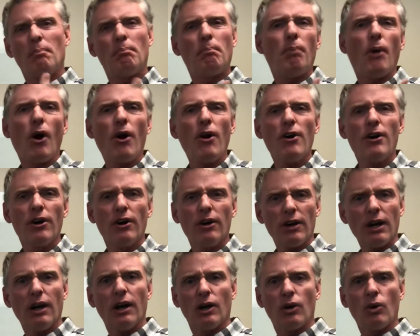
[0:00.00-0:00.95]

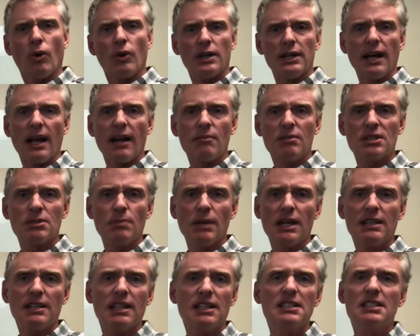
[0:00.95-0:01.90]
Barter, according to Adam
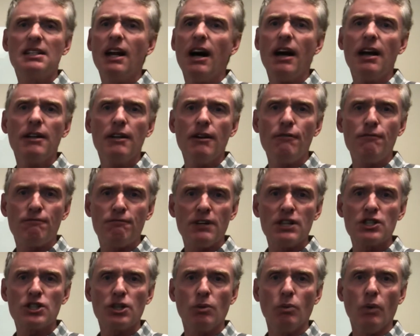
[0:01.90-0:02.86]
Smith, is not an
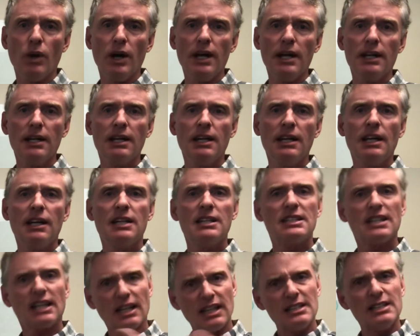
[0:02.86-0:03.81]
efficient way
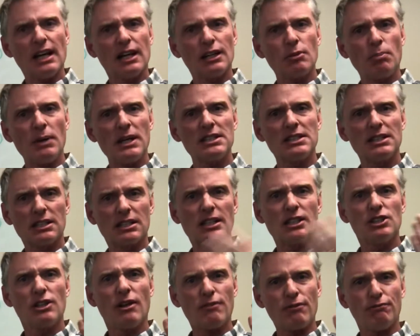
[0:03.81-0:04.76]
to conduct business
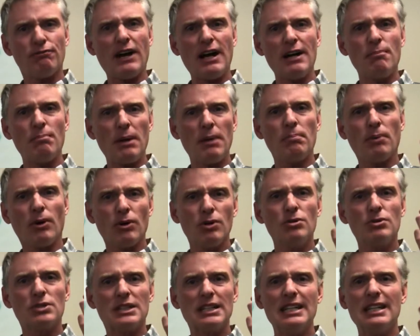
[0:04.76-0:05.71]
because you have to find people
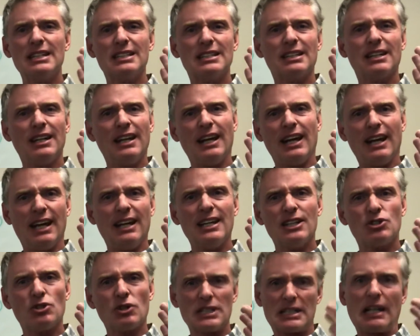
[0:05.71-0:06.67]
whose needs and
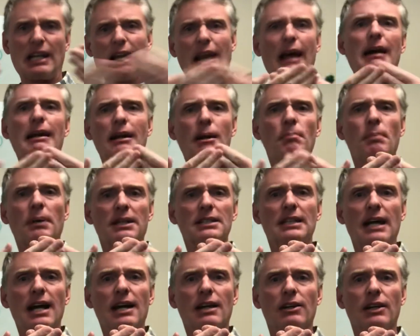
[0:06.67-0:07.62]
interests line up
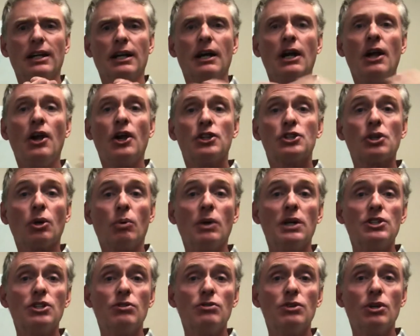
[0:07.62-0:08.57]
exactly. So
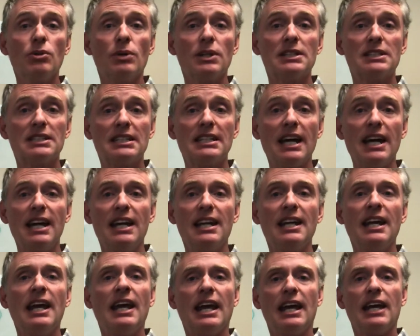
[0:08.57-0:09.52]
what you do
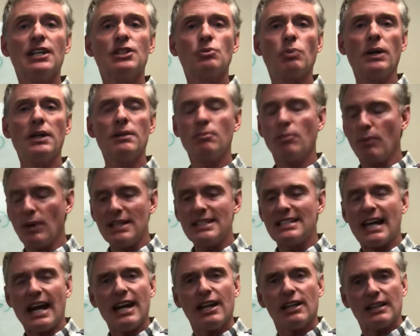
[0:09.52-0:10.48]
instead is we
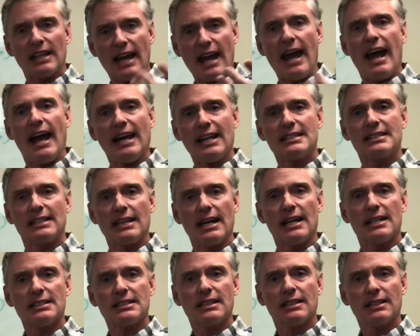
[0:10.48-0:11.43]
take the
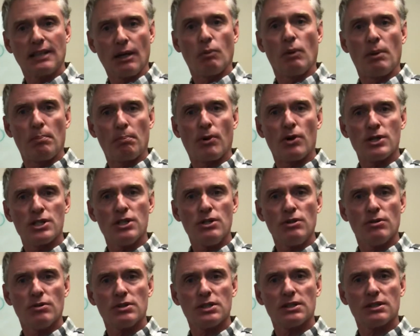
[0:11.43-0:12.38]
excess that we
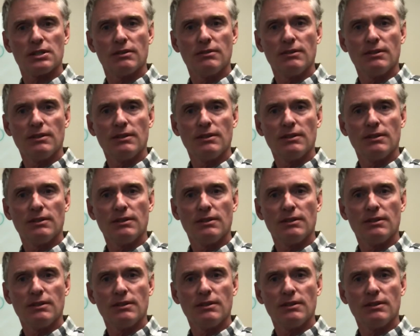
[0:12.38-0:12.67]
produce